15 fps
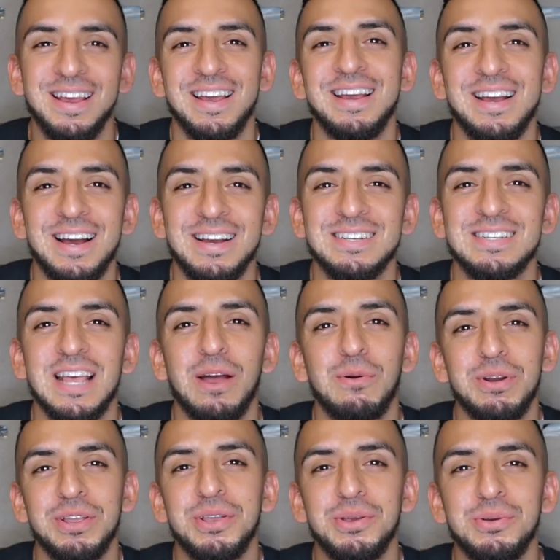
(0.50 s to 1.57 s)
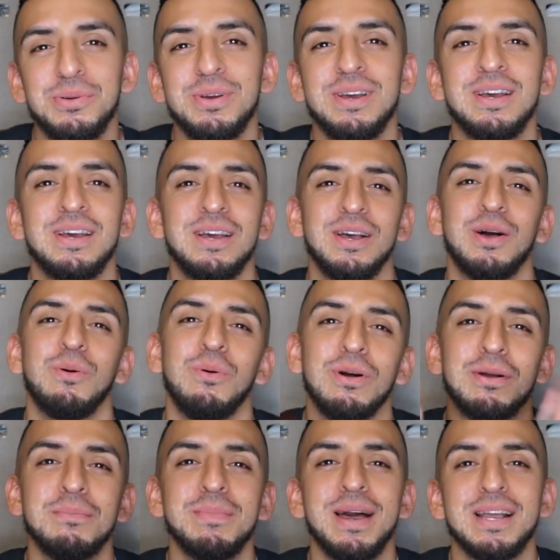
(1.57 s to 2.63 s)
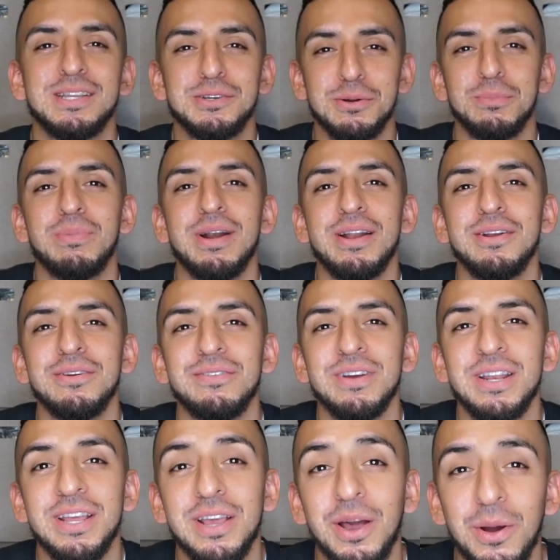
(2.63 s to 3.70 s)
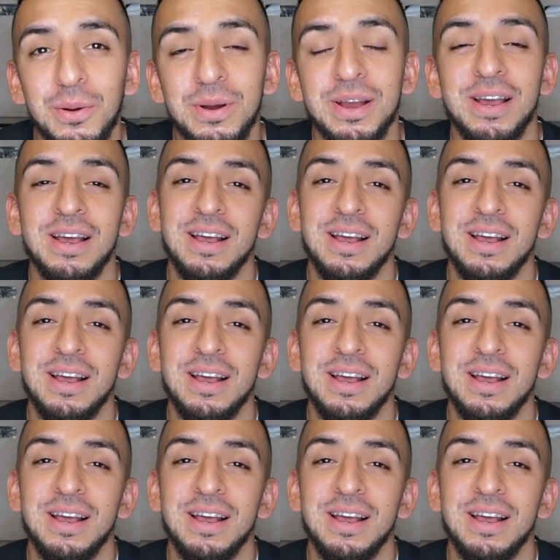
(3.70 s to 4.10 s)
Hey guys, how are you? Welcome back to a brand new video.